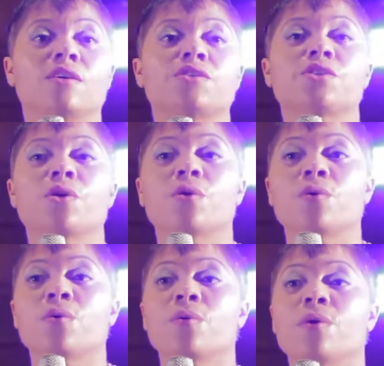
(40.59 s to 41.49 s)

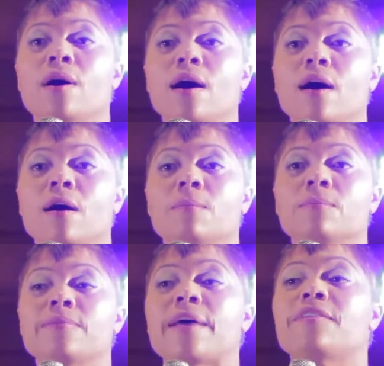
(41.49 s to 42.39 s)
So
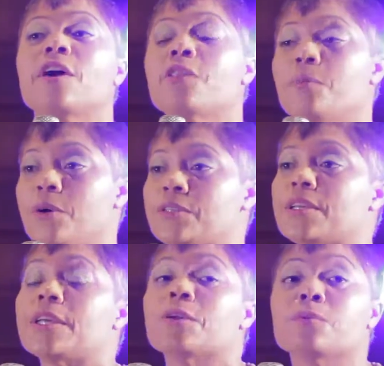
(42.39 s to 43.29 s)
um, that the other
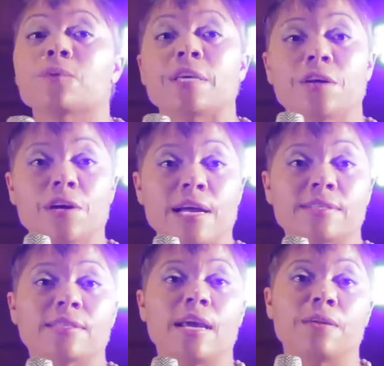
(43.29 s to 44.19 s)
person can hear
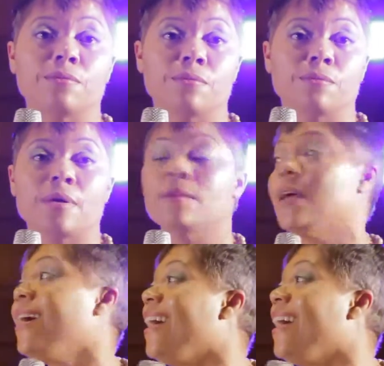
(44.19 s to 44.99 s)
us and, and,